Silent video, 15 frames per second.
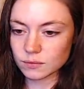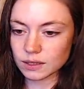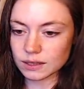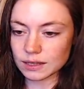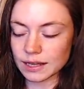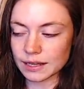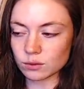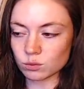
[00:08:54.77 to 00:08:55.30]

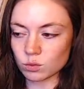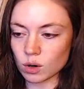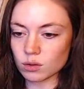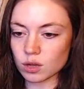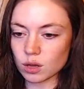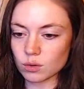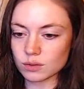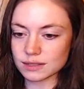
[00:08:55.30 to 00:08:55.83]
Like,
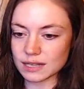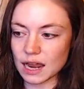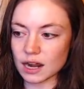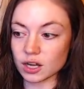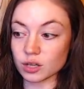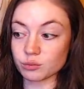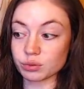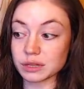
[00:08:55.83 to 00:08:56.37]
Rolo is not
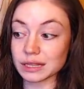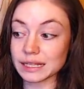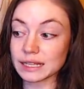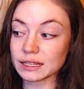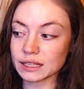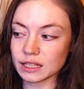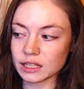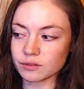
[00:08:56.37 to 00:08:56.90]

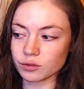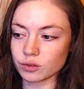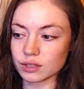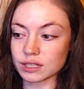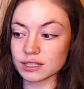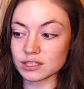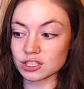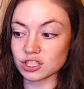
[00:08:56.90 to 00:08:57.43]
completely evil.
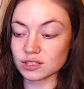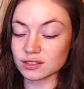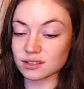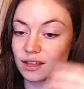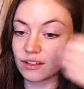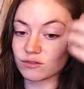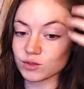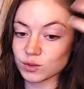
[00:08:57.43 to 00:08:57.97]
He's just,
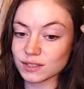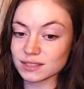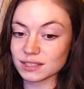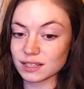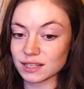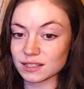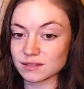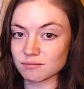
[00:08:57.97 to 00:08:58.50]
they twisted
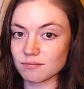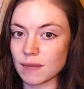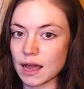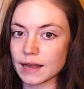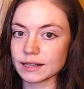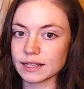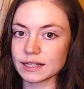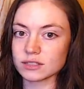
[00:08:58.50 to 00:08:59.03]
his
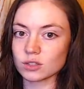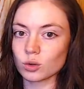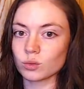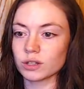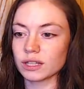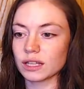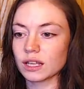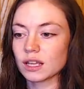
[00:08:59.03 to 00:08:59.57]
mind. He has no
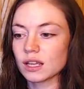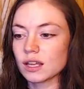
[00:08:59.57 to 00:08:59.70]
really,